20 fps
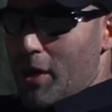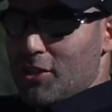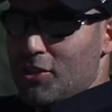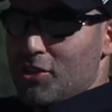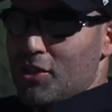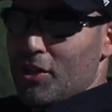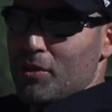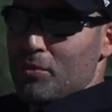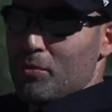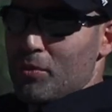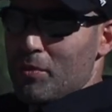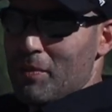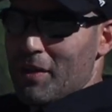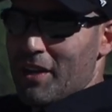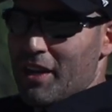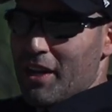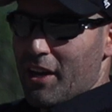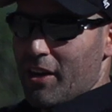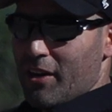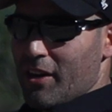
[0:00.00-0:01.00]
windshield would
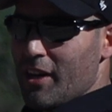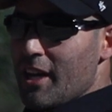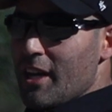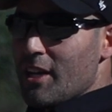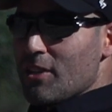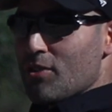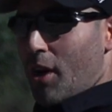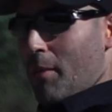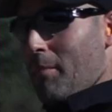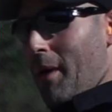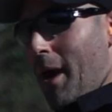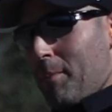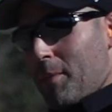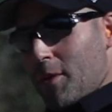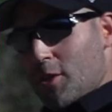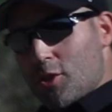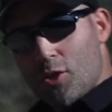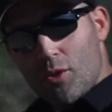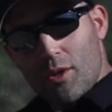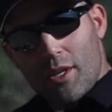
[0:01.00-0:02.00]
be here, so I might
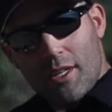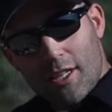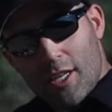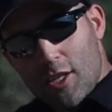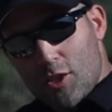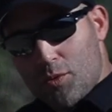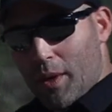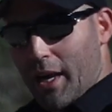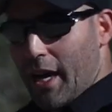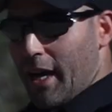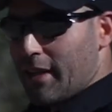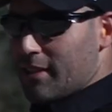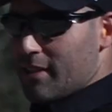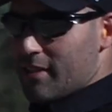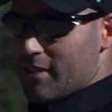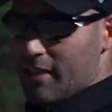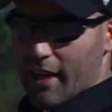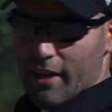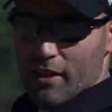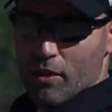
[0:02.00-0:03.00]
be shooting this way out the
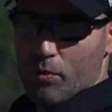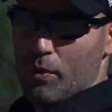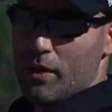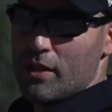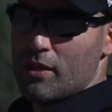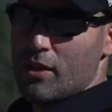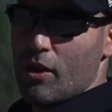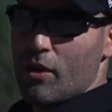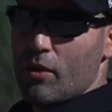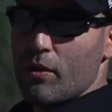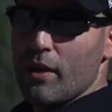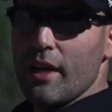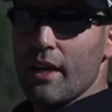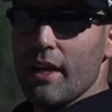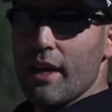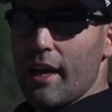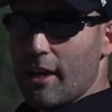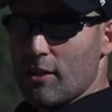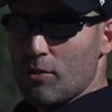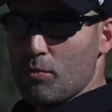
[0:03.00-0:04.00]
side of the window
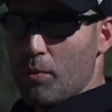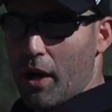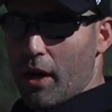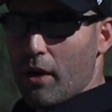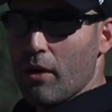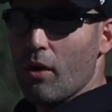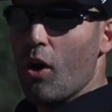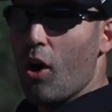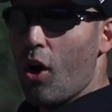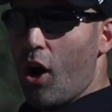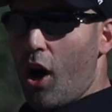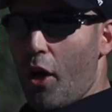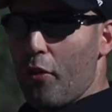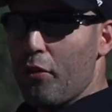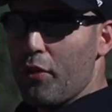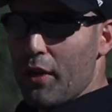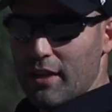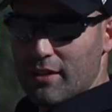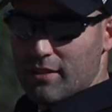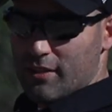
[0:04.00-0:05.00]
as well.
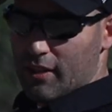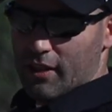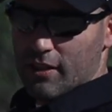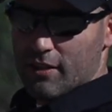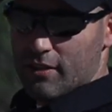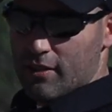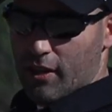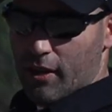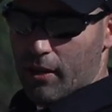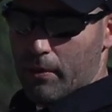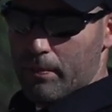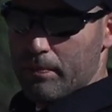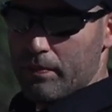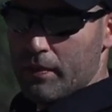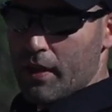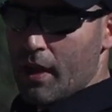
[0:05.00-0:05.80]
All things to consider.